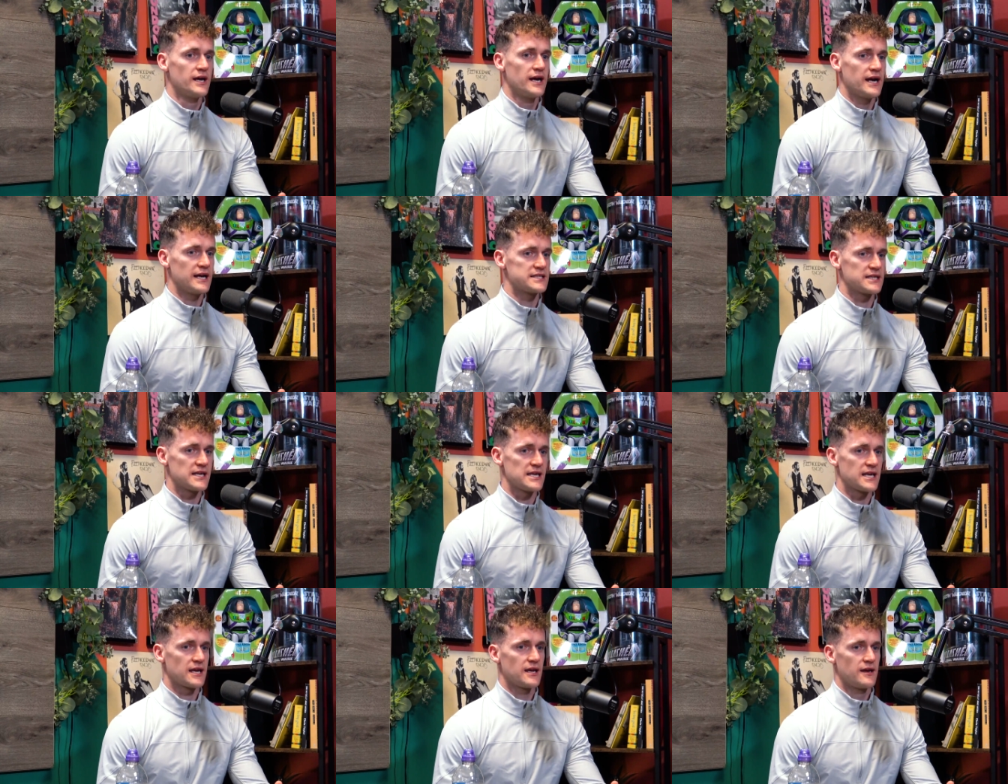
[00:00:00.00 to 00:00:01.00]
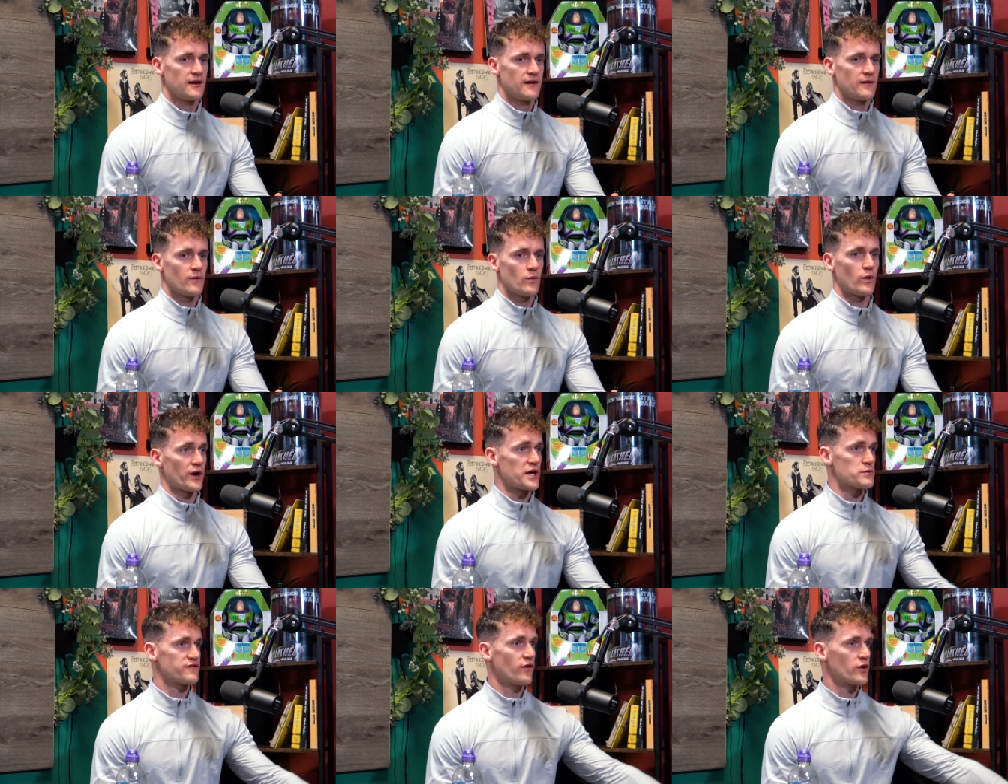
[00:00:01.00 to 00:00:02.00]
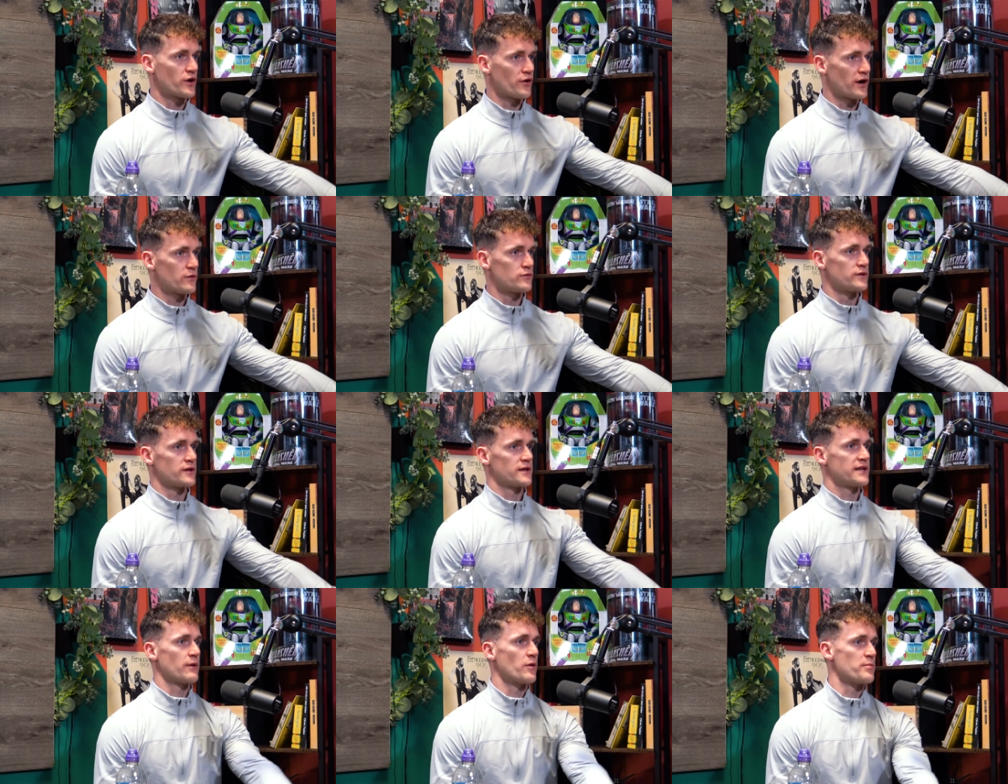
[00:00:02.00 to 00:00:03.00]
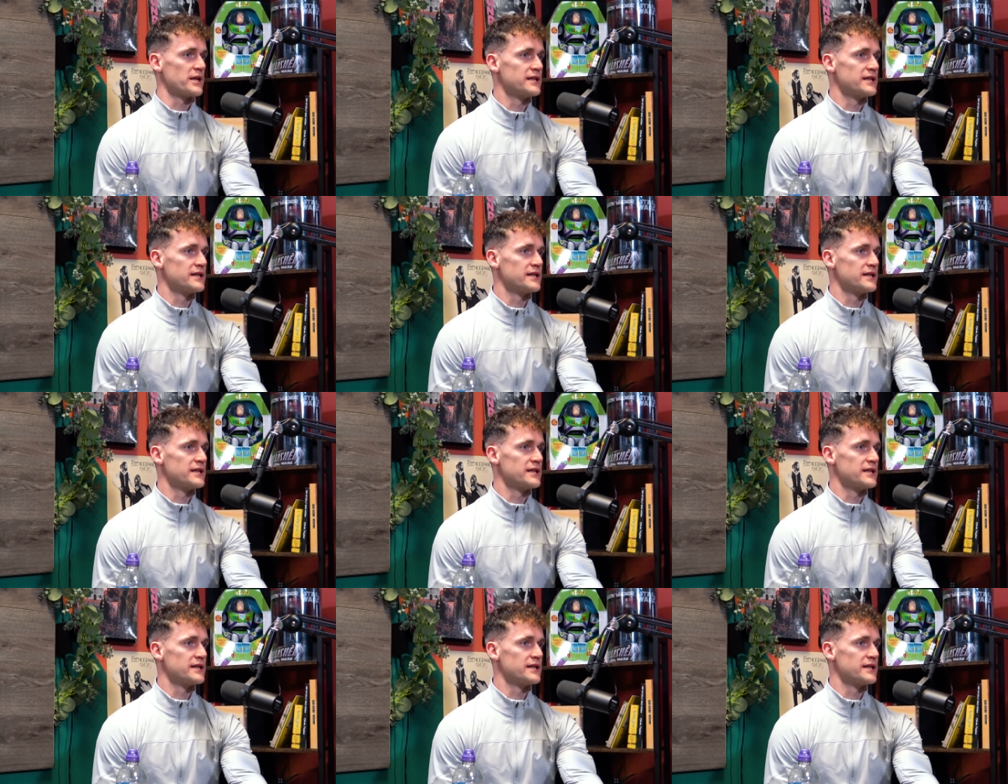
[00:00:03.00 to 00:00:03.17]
it's like when I was fucking around, they were yeah.